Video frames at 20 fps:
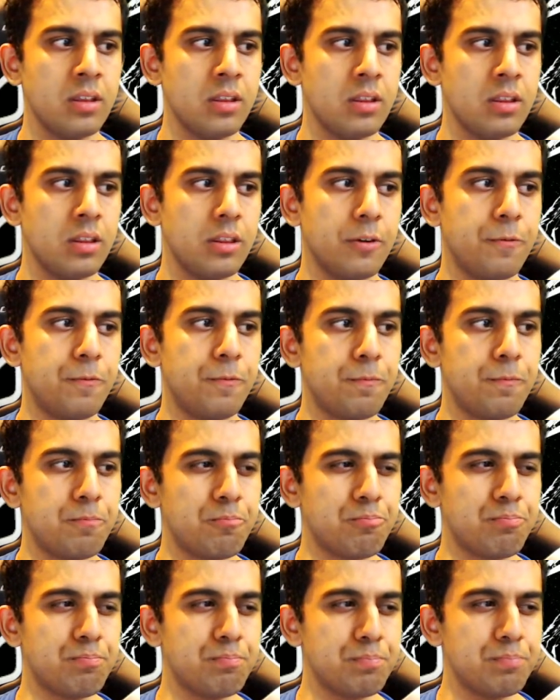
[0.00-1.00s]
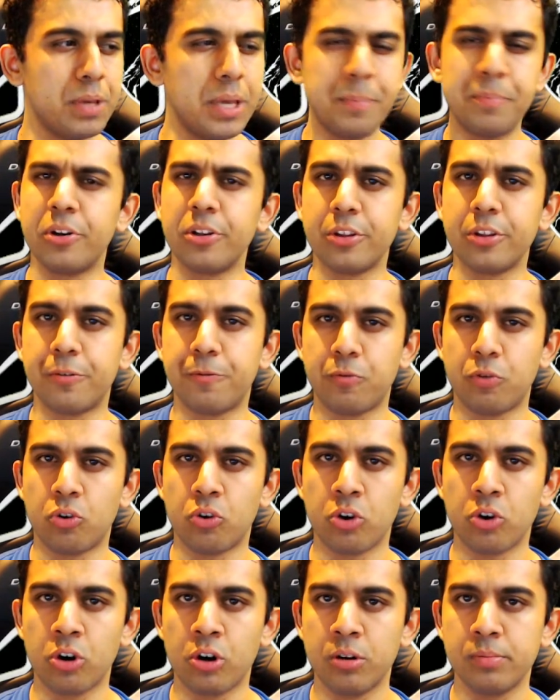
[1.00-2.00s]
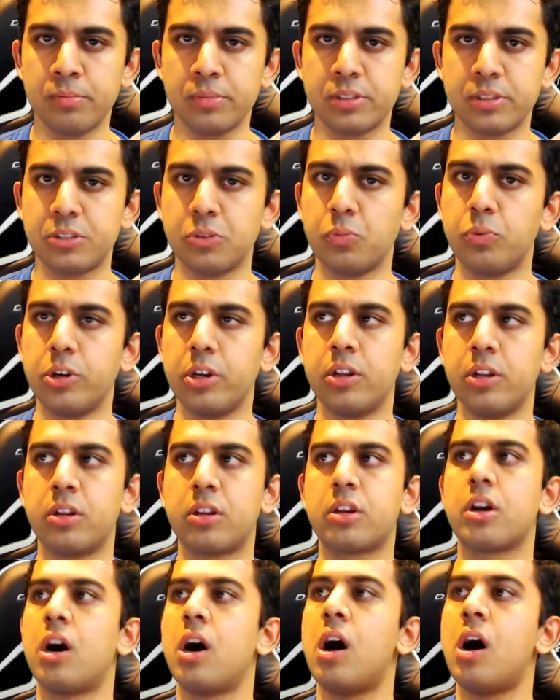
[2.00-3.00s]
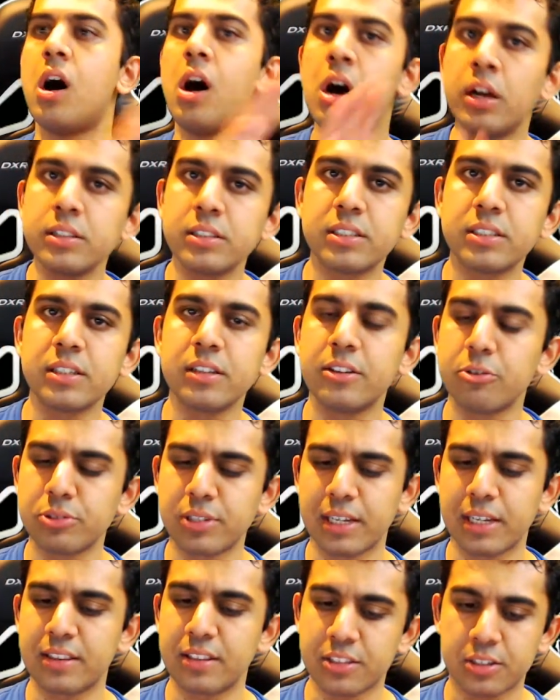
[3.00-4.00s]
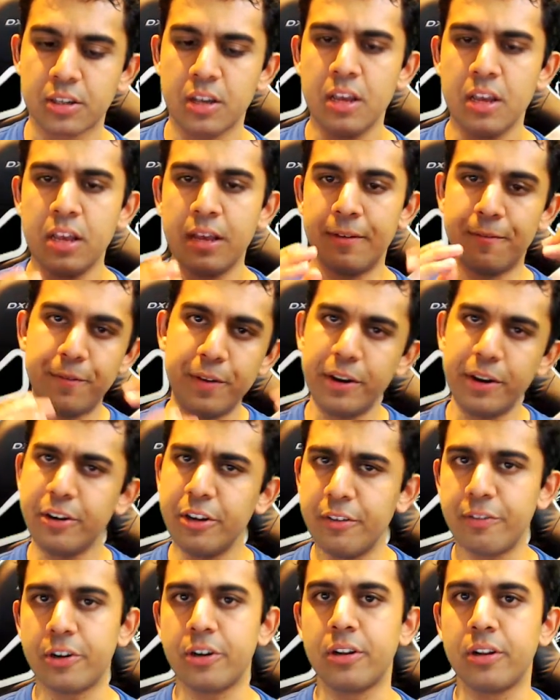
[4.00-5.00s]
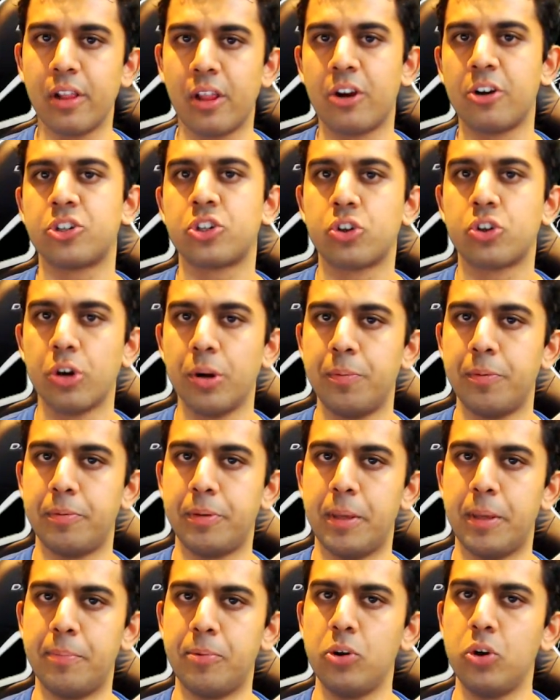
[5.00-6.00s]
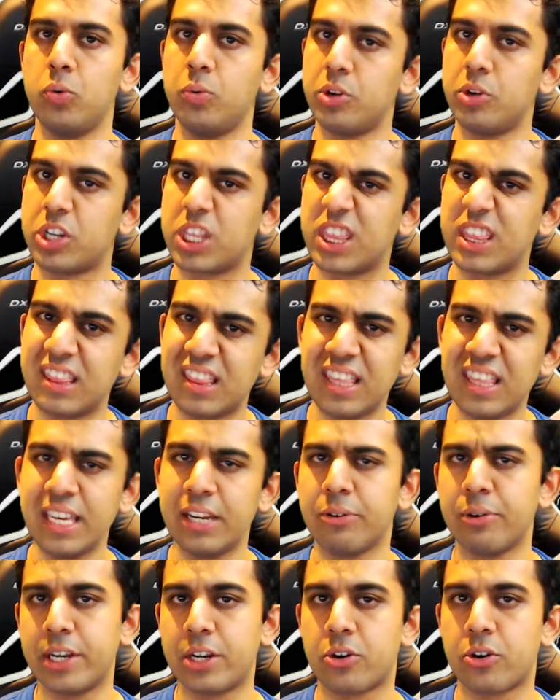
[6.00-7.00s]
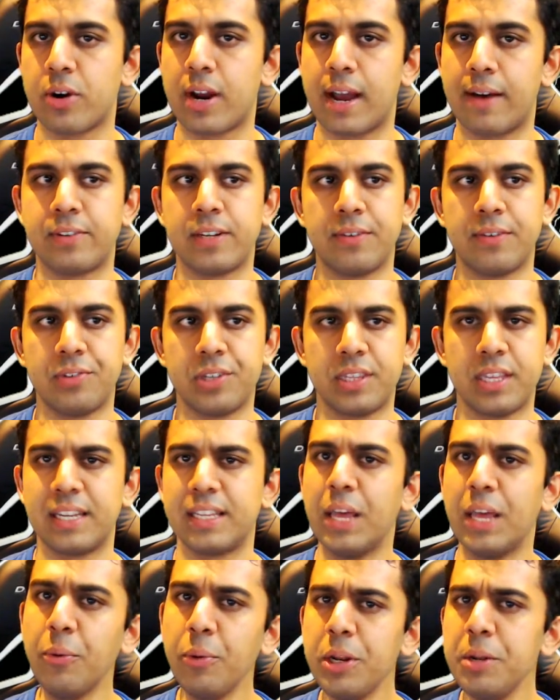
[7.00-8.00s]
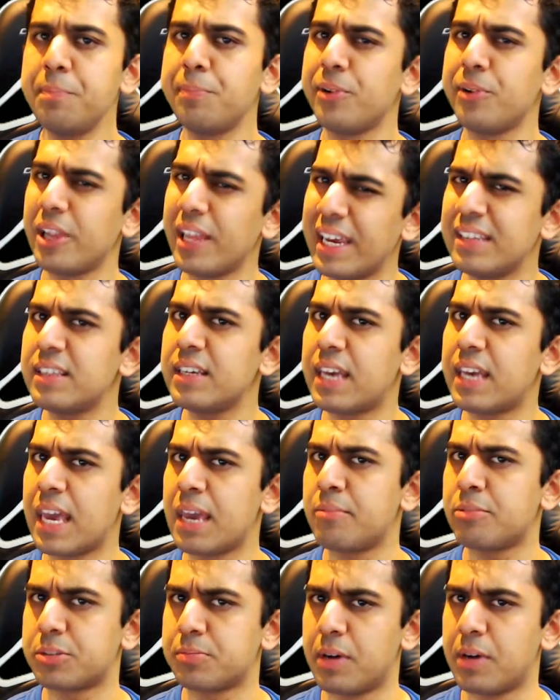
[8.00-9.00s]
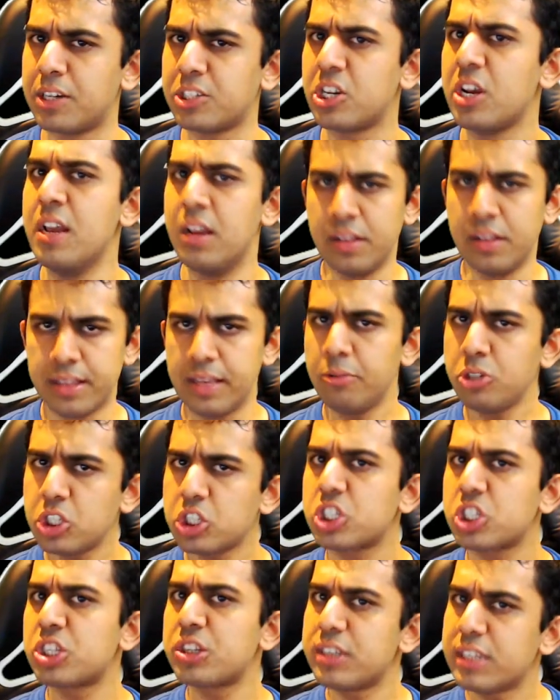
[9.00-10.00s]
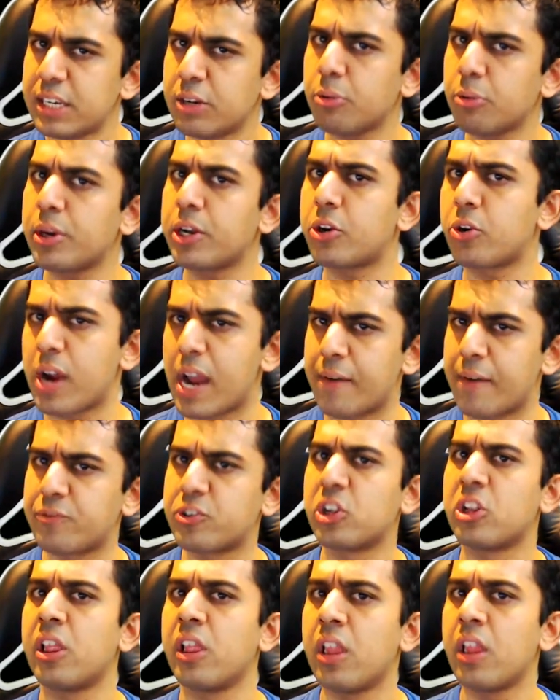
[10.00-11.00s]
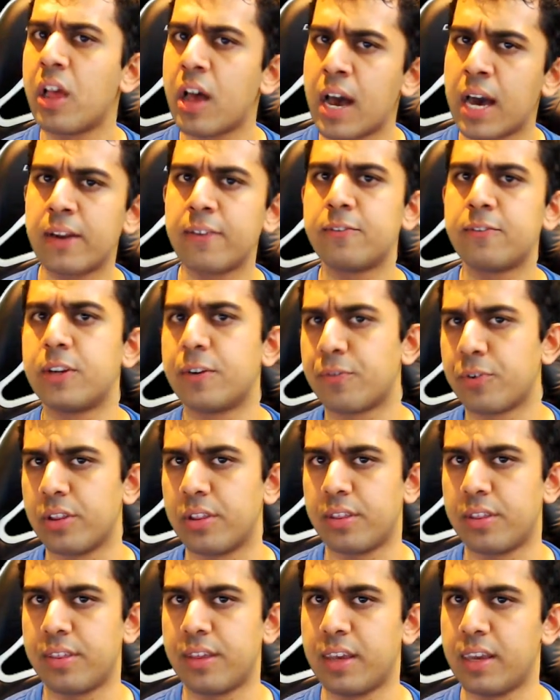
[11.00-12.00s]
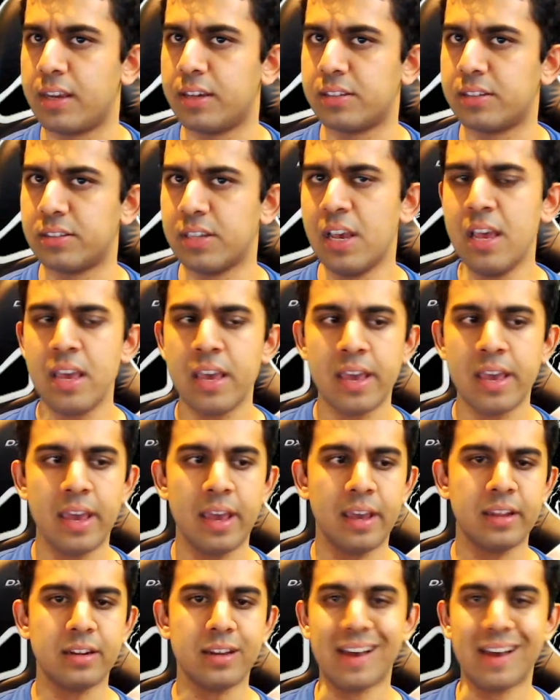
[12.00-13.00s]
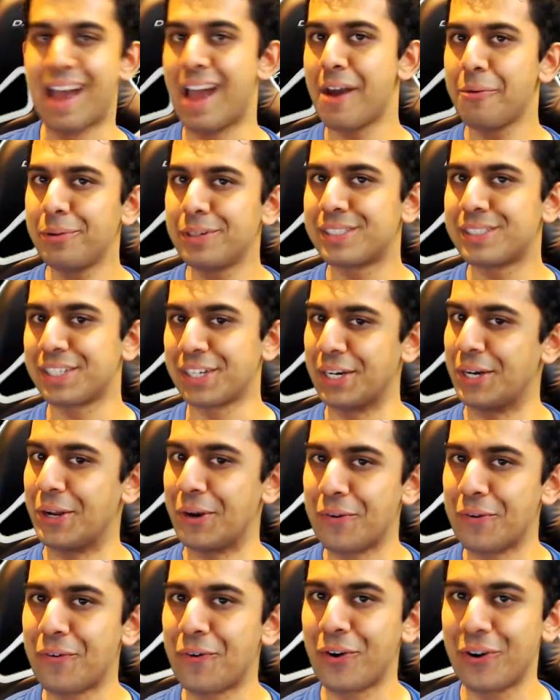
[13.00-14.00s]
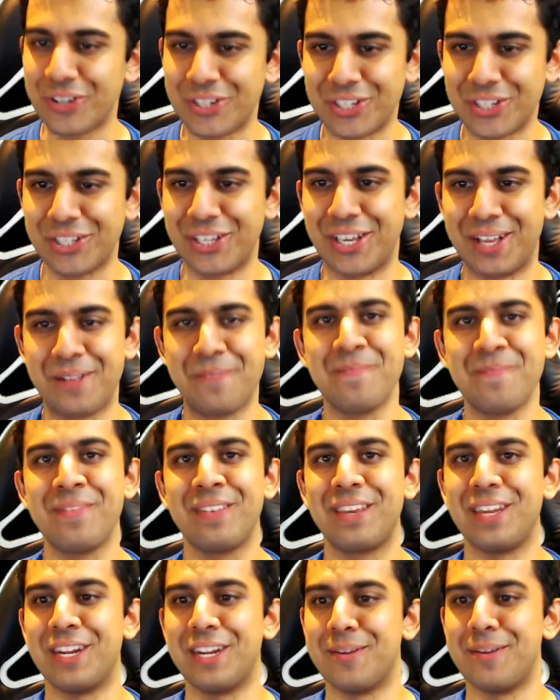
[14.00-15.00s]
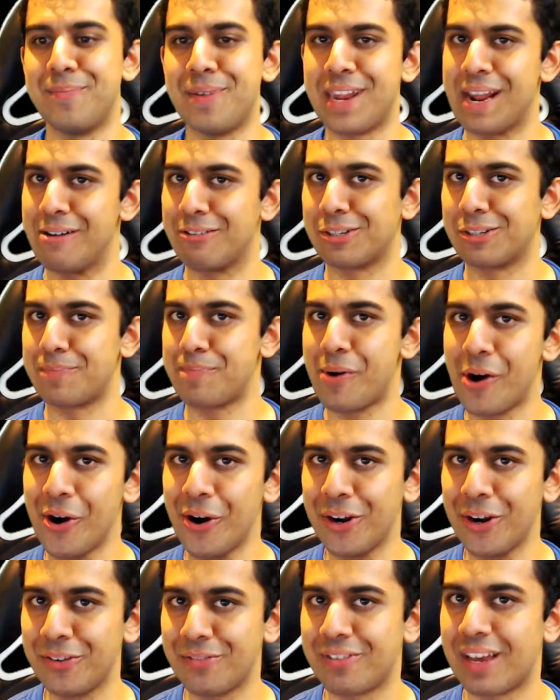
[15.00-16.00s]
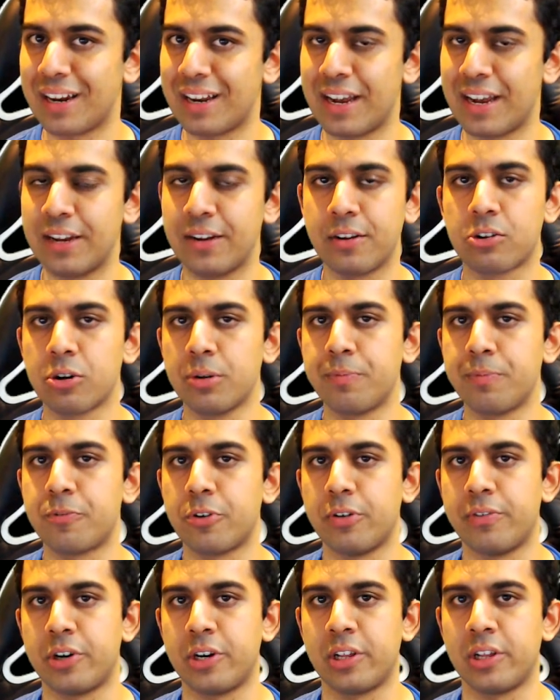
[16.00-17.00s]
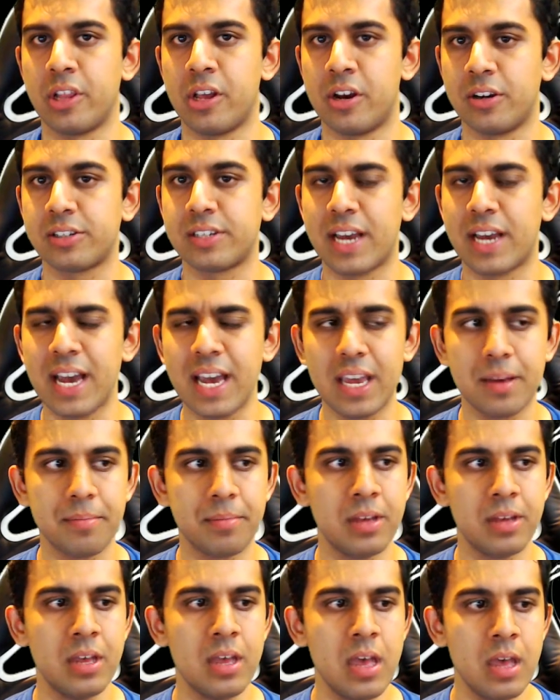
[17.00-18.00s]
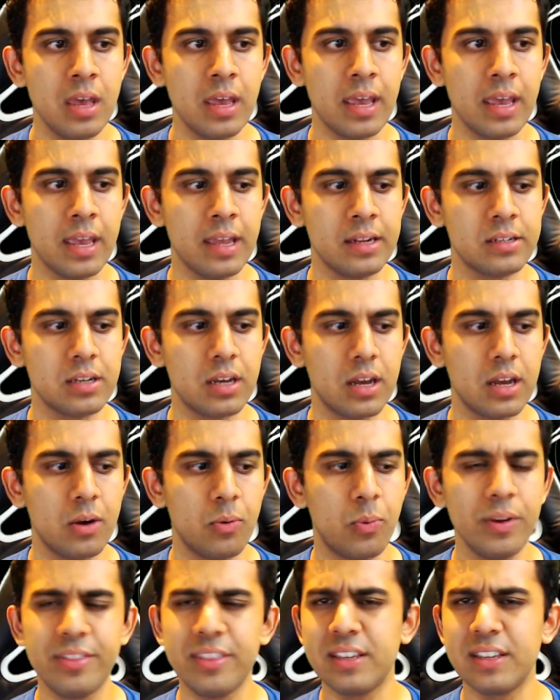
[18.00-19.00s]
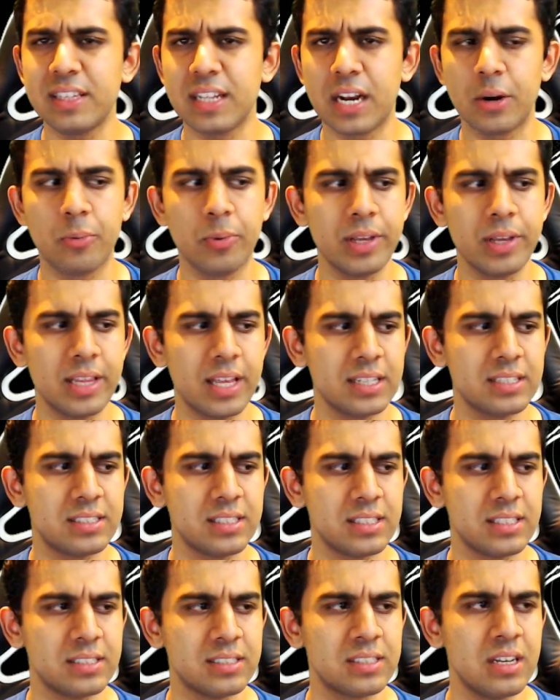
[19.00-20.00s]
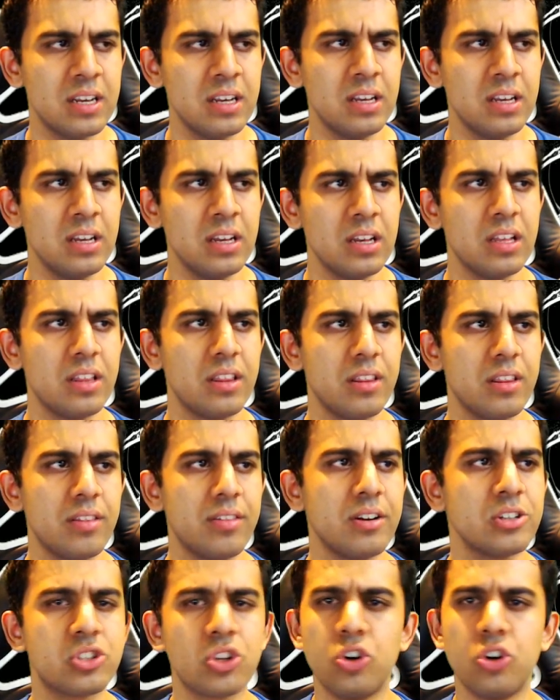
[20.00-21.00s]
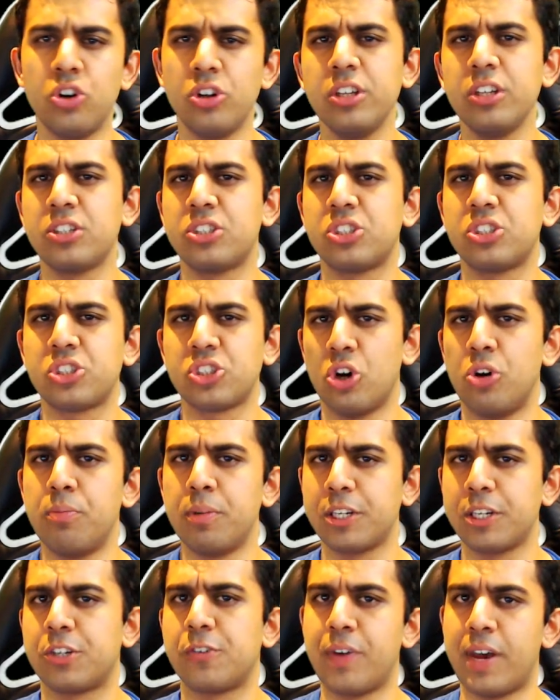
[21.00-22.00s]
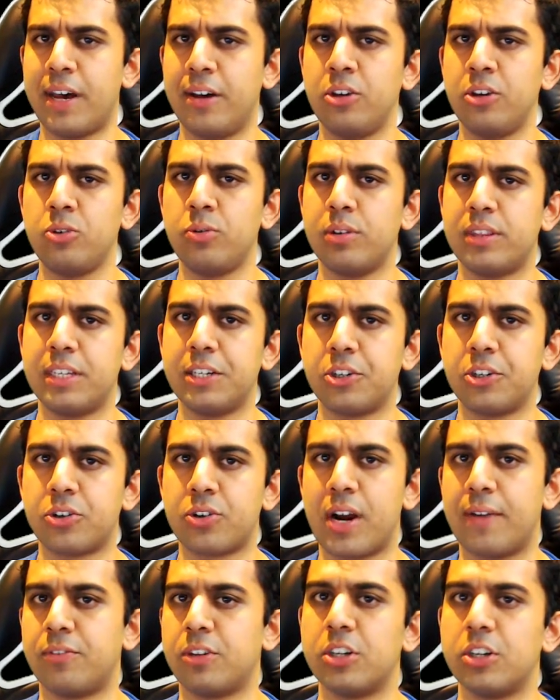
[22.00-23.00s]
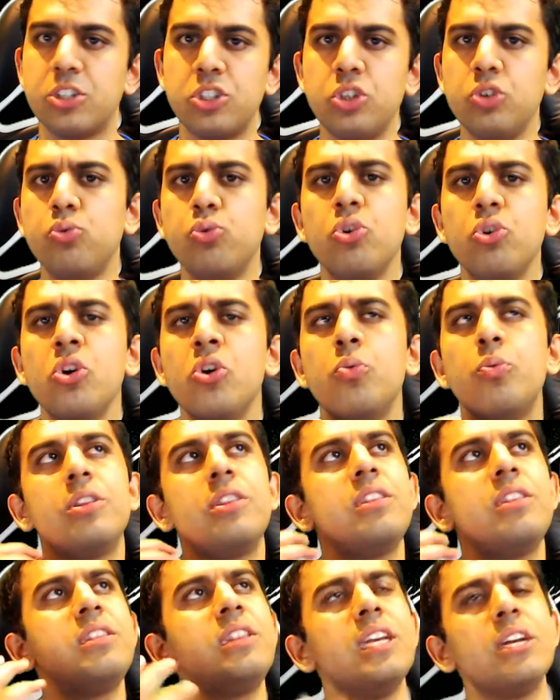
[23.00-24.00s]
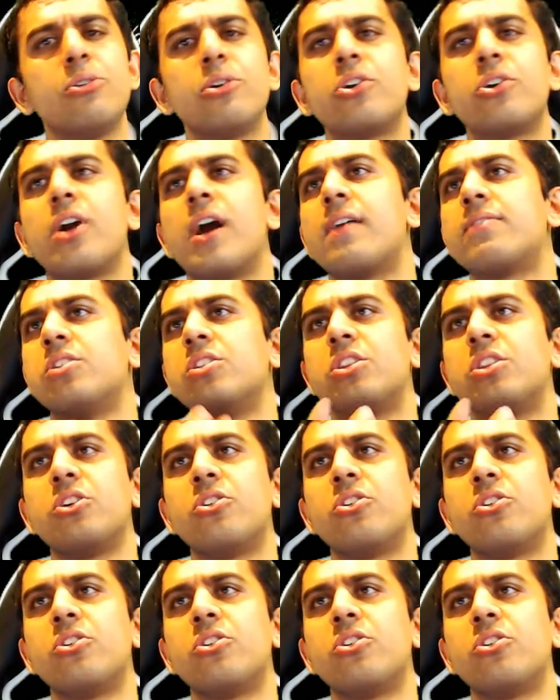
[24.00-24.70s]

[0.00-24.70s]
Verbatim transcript: The people on the forums would constantly, there was like this very, very large group of people who would theory craft everything, and they wouldn't play the game as much. They would just theory craft a lot of different things. And uh, I was uh, unfortunately gonna admit I was a part of that kind of group for a very long time. And one thing that I realized is there's only so much value in theory crafting, because you would theory craft and theory